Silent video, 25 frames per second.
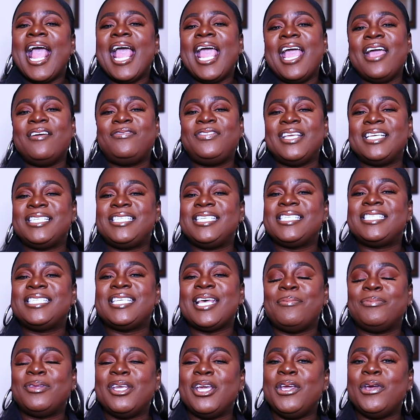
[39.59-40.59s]
If this is
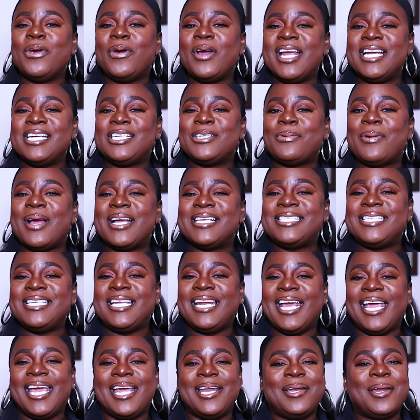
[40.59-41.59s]
something you're interested
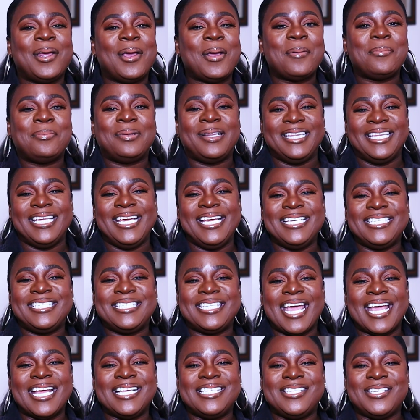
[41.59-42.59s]
in, please
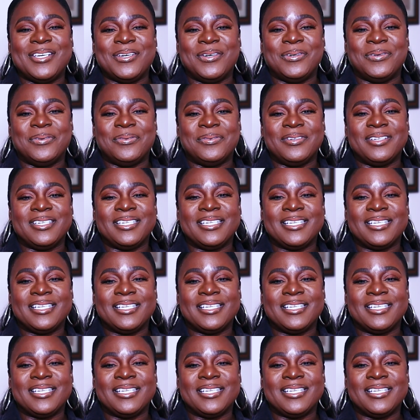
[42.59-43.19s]
stay tuned.